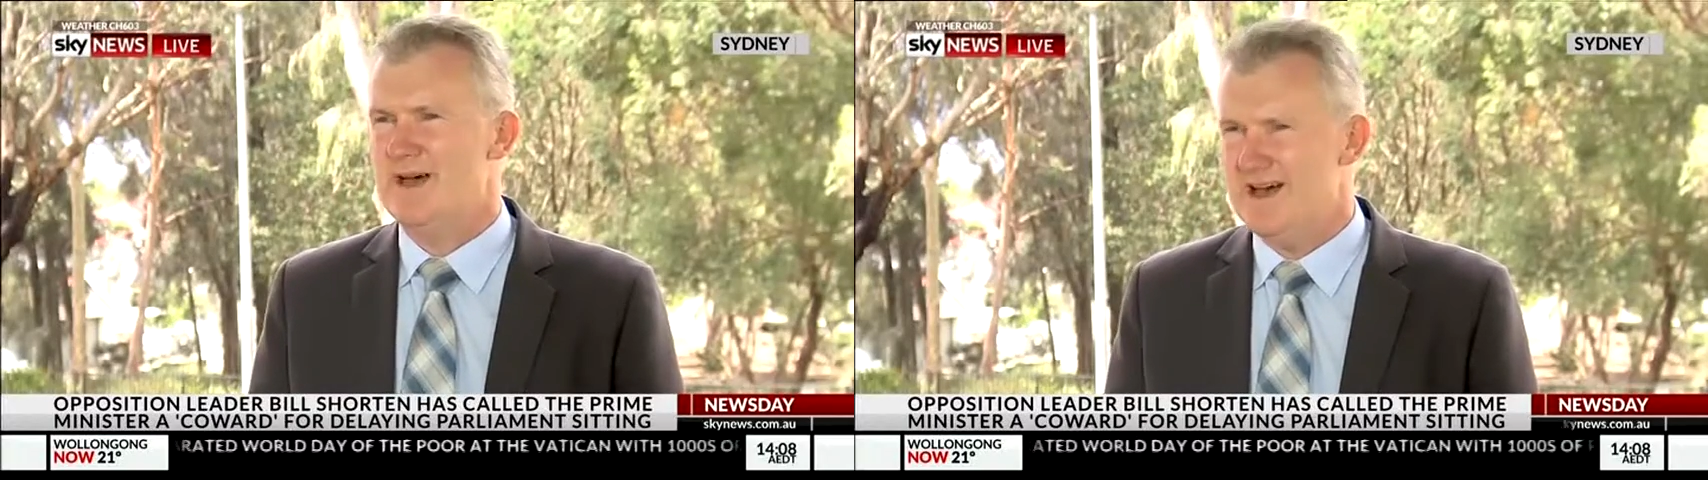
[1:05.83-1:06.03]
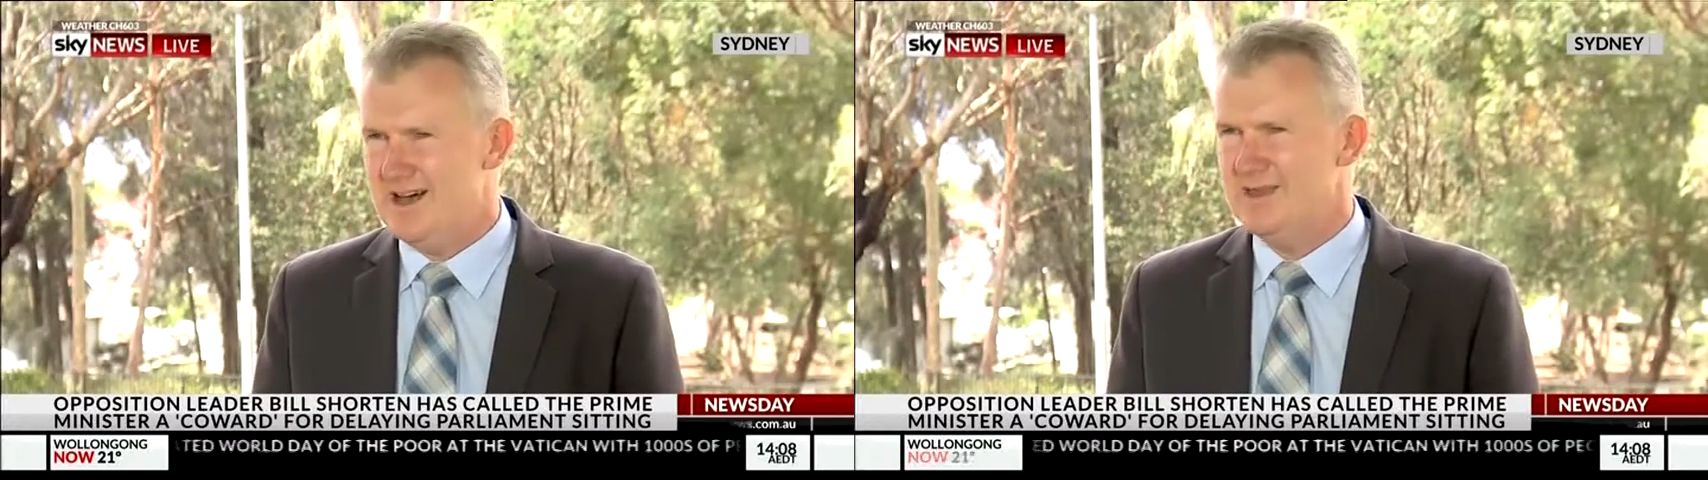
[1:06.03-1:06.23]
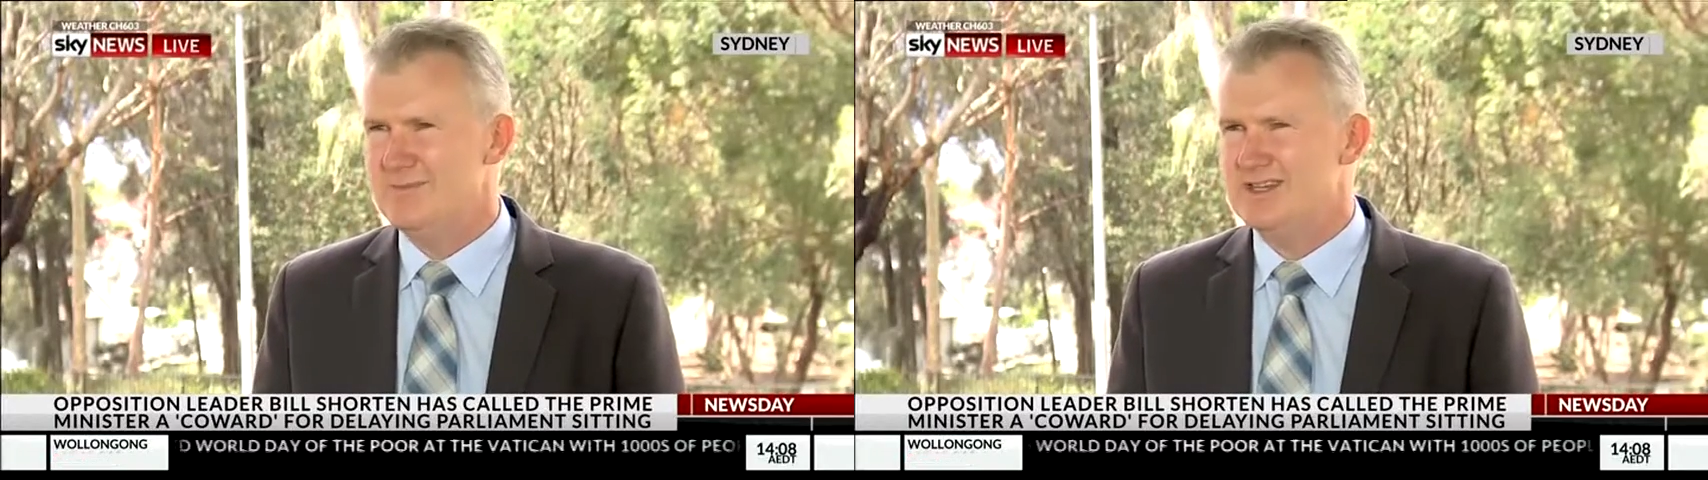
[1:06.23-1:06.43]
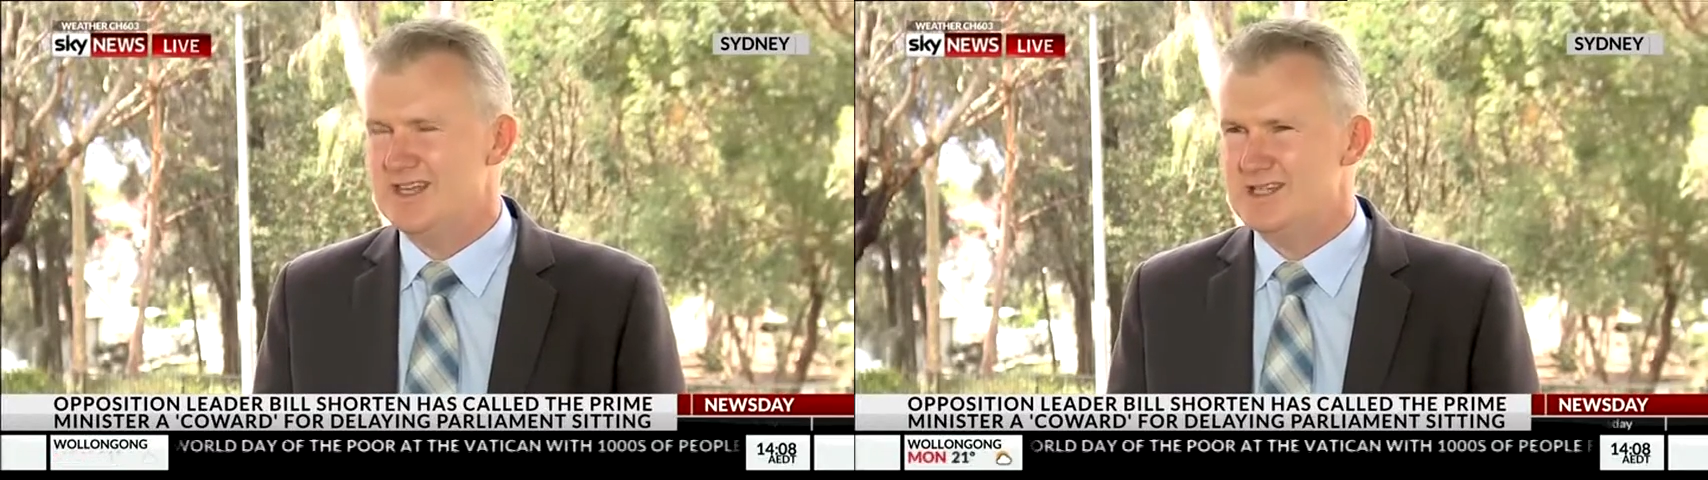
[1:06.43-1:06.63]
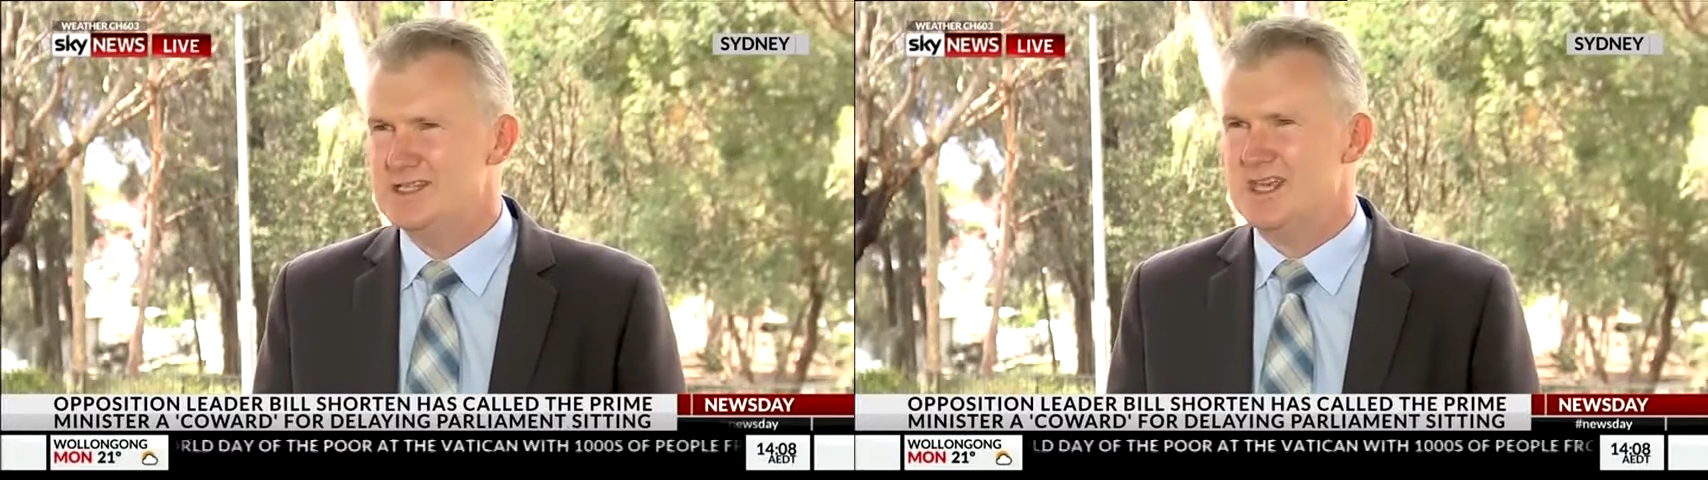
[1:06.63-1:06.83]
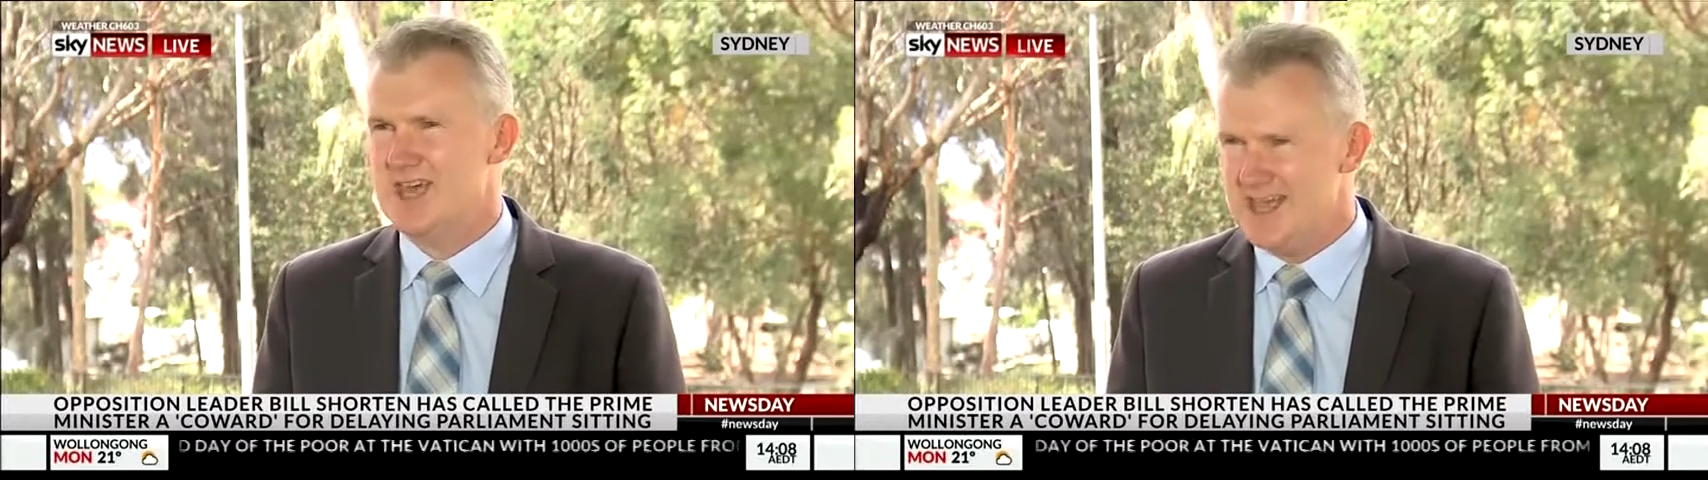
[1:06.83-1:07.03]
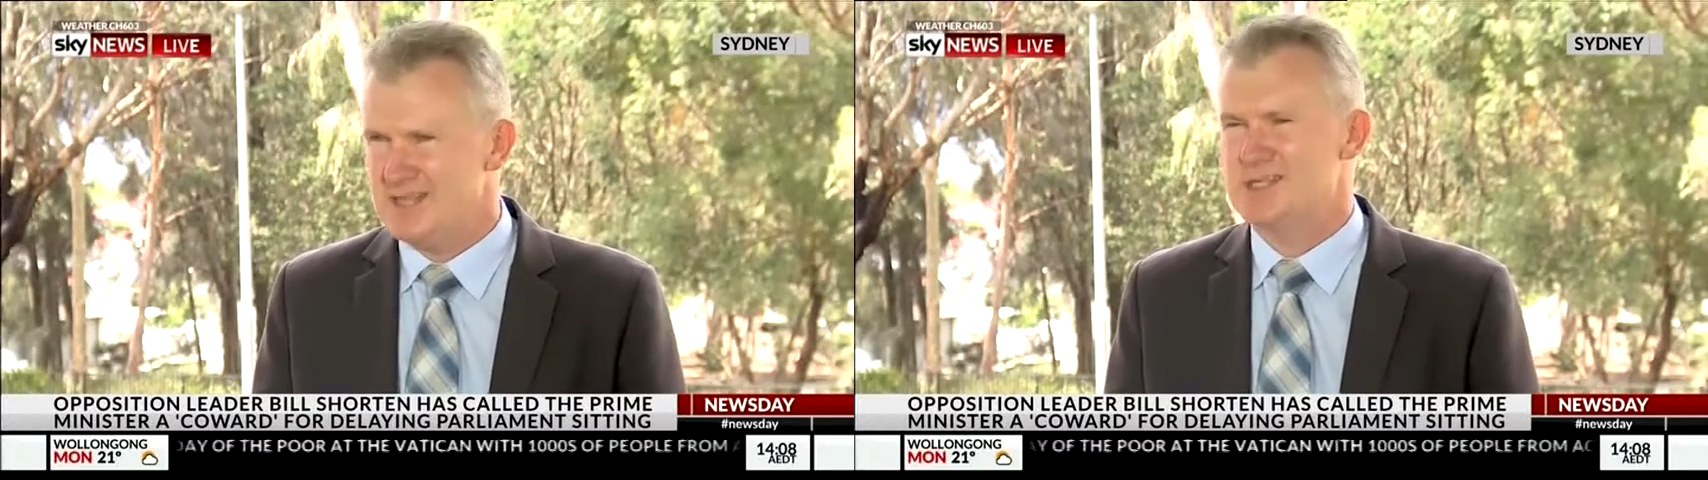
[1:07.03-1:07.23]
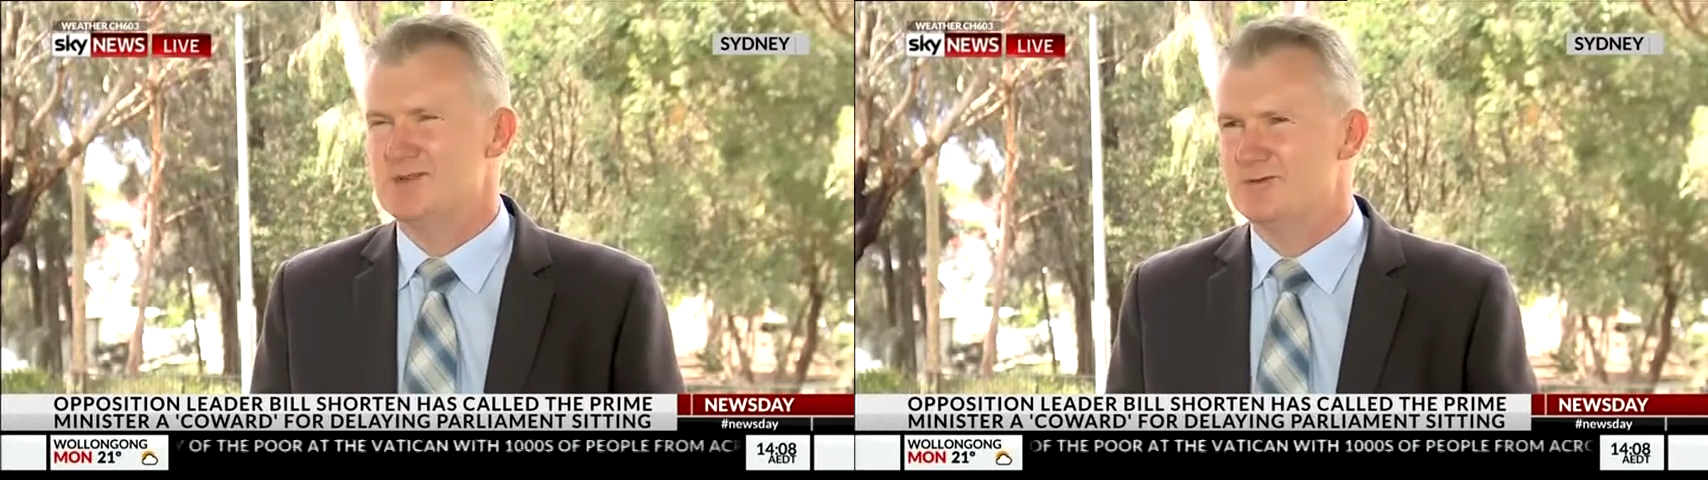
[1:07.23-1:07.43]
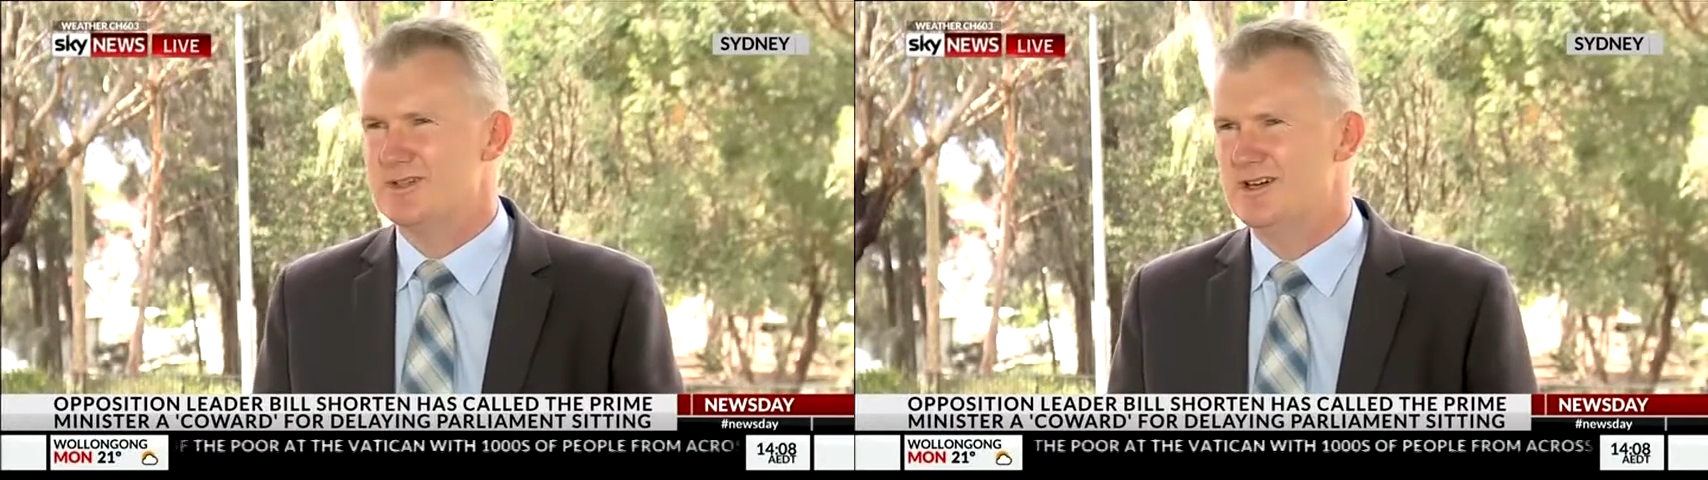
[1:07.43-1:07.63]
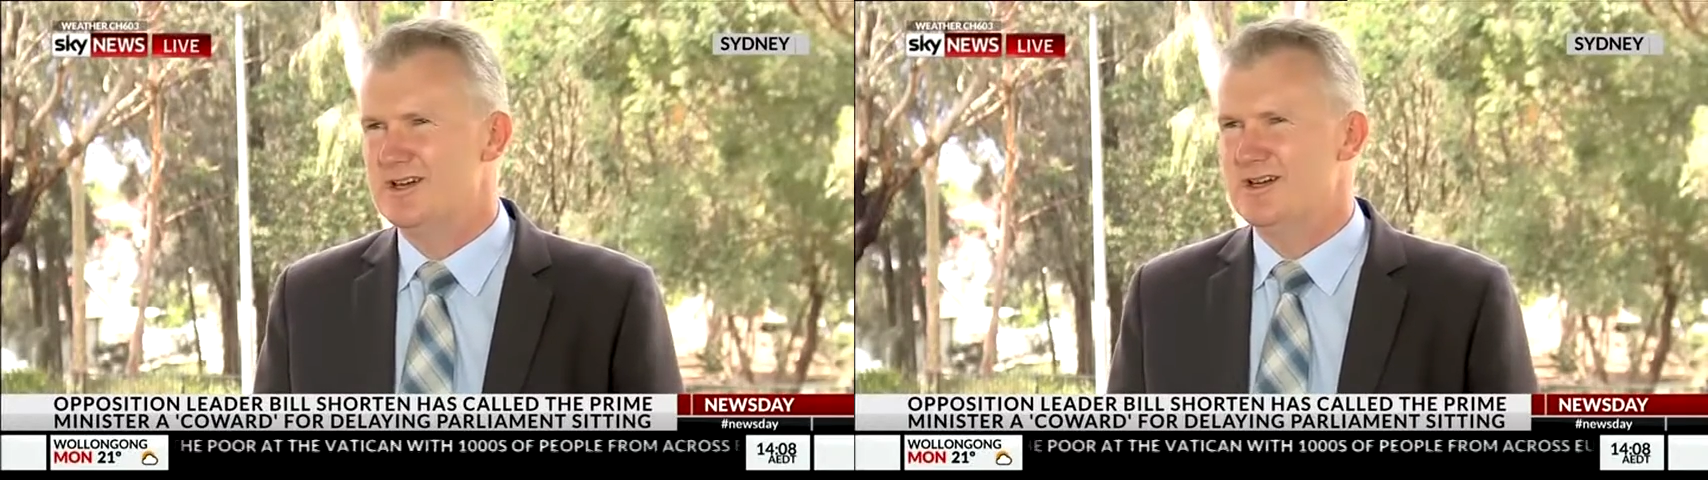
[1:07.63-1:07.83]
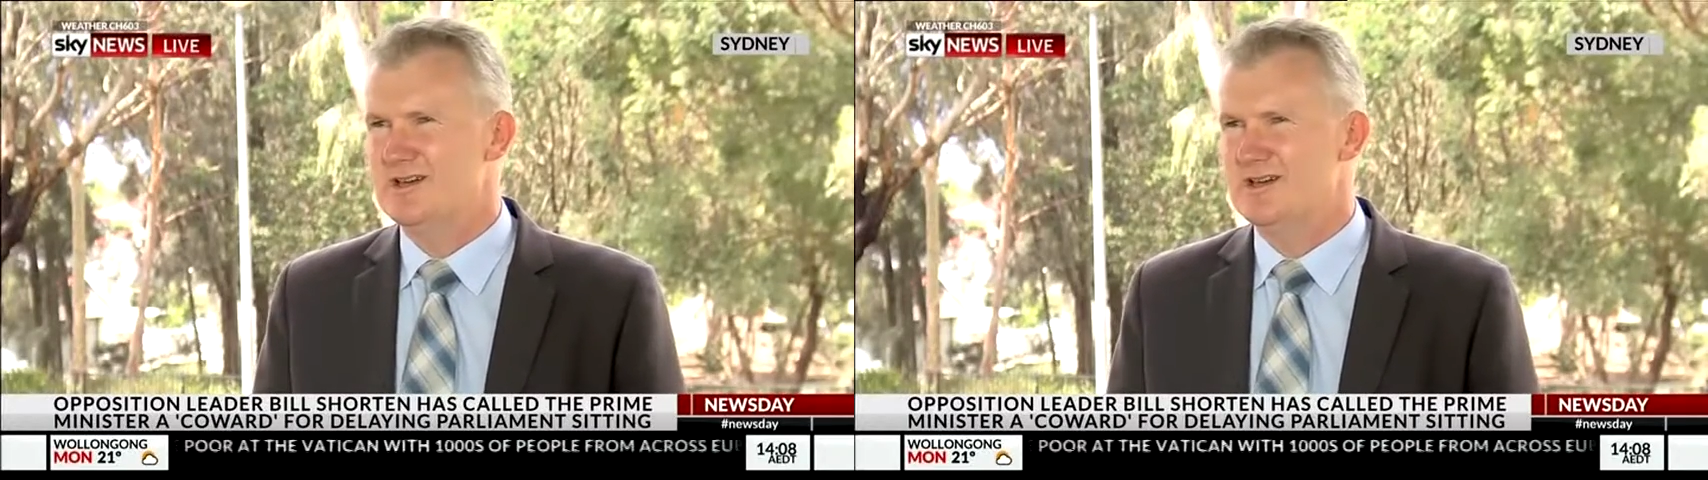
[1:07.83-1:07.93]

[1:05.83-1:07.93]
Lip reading: Parliament gets cancelled